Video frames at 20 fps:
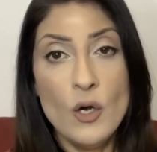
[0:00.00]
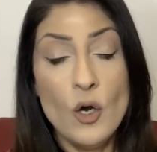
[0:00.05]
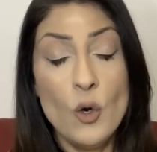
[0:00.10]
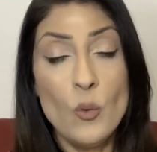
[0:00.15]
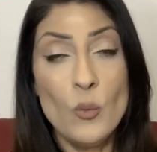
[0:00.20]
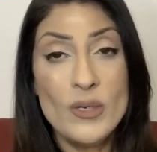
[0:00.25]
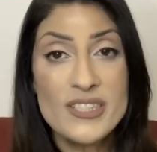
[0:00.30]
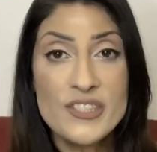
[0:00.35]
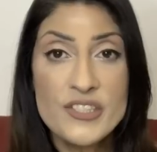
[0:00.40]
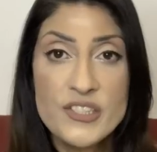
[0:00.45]

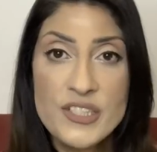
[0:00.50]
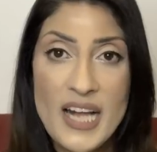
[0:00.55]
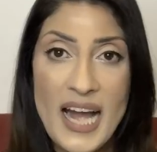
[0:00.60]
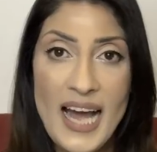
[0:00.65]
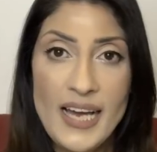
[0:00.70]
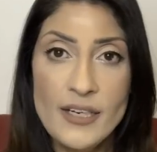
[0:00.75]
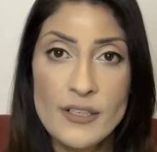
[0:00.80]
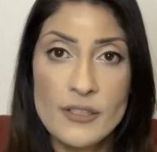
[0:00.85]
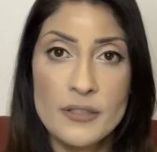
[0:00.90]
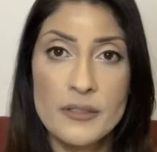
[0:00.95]
With
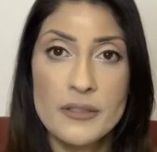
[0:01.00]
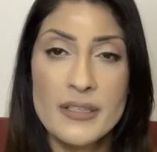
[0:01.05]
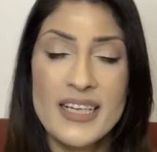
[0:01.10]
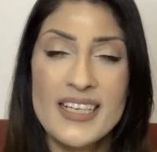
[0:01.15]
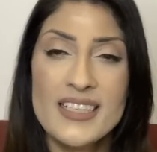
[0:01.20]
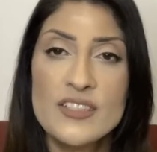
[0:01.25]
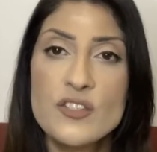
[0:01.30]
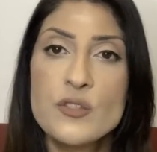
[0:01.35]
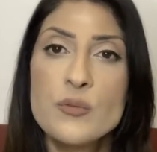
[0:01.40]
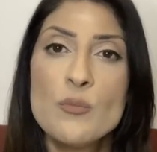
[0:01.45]
Saturn,
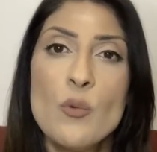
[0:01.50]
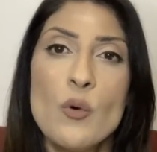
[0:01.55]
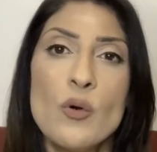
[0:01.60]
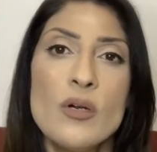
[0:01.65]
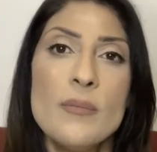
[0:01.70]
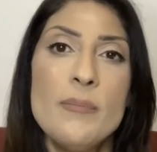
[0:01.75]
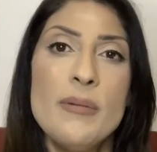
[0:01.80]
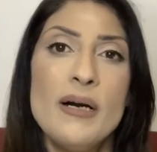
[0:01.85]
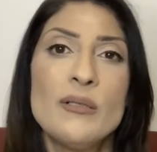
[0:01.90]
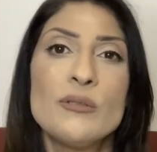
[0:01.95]
it's more
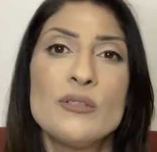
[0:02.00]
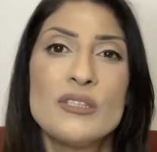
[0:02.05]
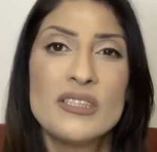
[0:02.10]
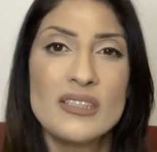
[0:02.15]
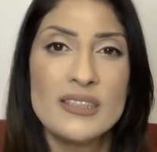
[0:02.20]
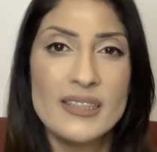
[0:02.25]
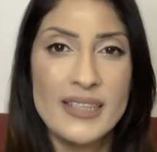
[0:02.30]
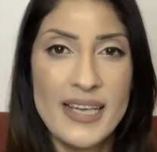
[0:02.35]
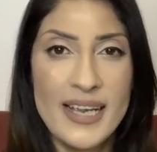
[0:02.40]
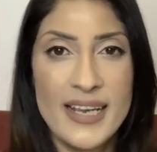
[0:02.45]
about
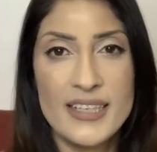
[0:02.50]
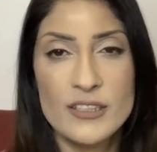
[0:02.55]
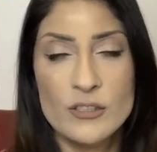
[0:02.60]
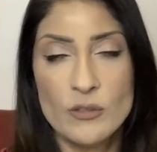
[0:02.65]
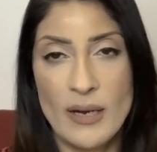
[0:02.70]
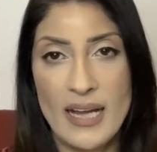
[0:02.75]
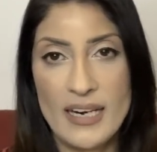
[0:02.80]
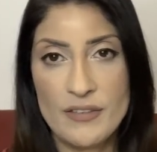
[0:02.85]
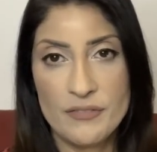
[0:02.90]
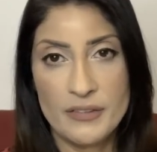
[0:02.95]
delayed
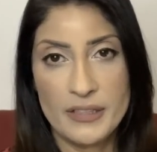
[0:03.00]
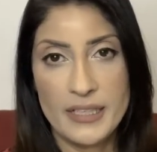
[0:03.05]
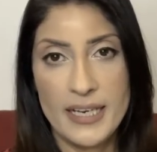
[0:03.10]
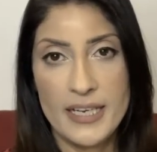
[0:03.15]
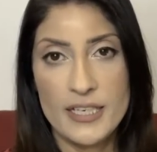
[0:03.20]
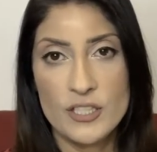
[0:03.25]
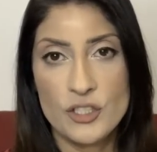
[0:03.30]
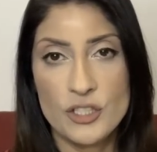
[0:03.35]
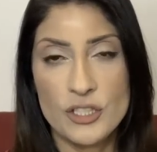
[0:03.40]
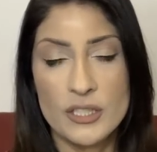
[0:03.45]

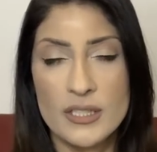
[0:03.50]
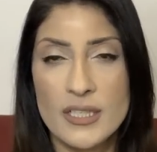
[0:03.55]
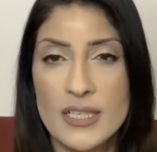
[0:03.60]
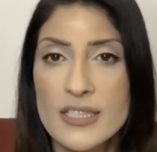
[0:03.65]
gratification.